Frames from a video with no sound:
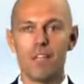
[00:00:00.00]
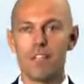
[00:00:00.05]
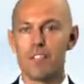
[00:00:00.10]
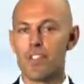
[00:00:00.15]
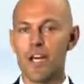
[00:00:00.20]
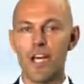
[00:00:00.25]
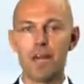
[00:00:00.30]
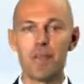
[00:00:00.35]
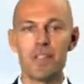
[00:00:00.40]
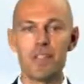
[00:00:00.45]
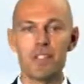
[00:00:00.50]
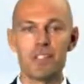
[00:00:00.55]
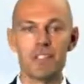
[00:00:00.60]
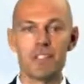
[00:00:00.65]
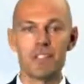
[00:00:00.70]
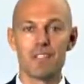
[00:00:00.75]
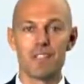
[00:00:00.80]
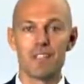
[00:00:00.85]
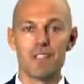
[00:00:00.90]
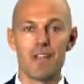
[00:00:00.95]
Time
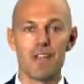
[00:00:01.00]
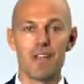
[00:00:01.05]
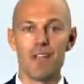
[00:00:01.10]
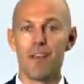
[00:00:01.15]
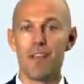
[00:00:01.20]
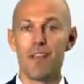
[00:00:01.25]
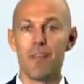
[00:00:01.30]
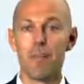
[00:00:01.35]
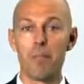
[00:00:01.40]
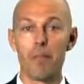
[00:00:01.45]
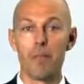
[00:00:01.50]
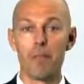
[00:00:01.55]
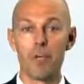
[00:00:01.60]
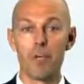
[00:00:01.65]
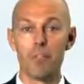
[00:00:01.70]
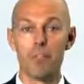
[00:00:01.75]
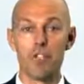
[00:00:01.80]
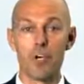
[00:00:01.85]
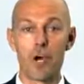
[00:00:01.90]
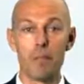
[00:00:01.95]
is another
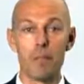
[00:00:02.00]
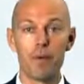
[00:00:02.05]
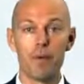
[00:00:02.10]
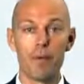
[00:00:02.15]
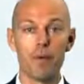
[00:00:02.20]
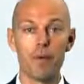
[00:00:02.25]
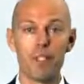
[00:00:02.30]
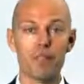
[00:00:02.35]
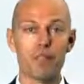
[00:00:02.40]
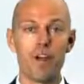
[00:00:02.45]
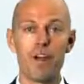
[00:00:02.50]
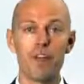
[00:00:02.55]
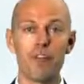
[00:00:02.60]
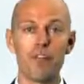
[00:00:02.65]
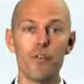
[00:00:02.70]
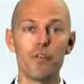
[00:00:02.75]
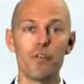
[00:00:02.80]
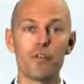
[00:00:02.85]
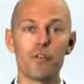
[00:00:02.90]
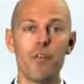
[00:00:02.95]
important topic which very
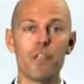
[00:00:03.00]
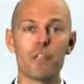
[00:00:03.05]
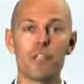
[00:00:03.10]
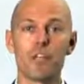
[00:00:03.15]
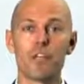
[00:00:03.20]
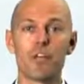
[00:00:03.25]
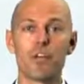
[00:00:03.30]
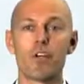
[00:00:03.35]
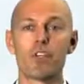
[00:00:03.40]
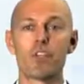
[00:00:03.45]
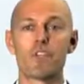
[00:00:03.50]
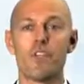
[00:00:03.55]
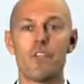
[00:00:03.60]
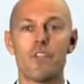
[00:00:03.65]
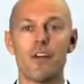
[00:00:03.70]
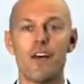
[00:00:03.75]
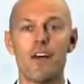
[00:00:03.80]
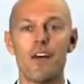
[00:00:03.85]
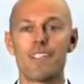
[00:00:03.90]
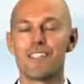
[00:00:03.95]
few traders ever
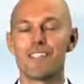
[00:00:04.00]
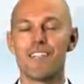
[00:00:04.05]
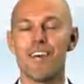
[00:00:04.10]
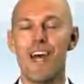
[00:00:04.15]
consider as